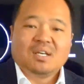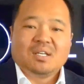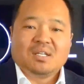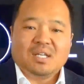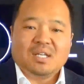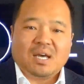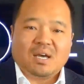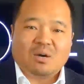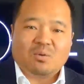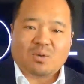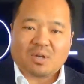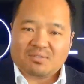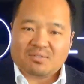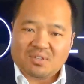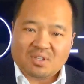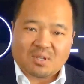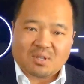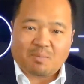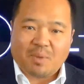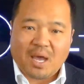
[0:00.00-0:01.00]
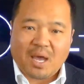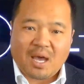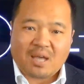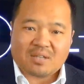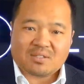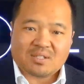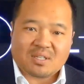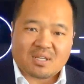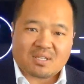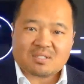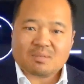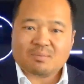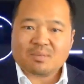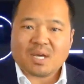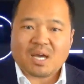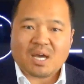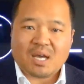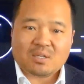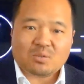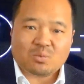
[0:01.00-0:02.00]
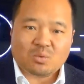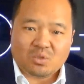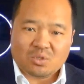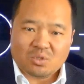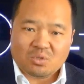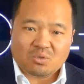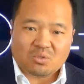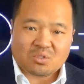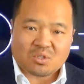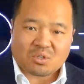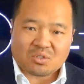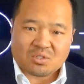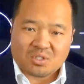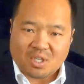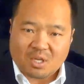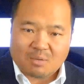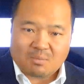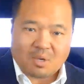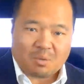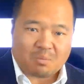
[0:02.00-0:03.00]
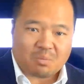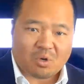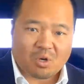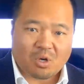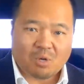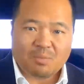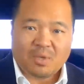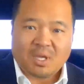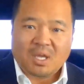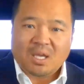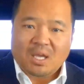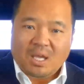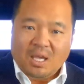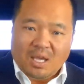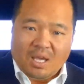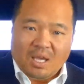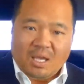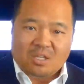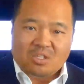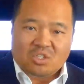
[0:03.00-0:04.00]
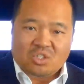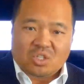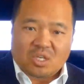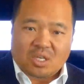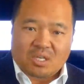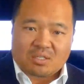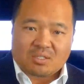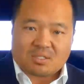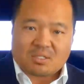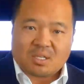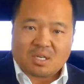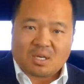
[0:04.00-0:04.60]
Now, what I've seen in the past is that some guys will use their CMM probe and just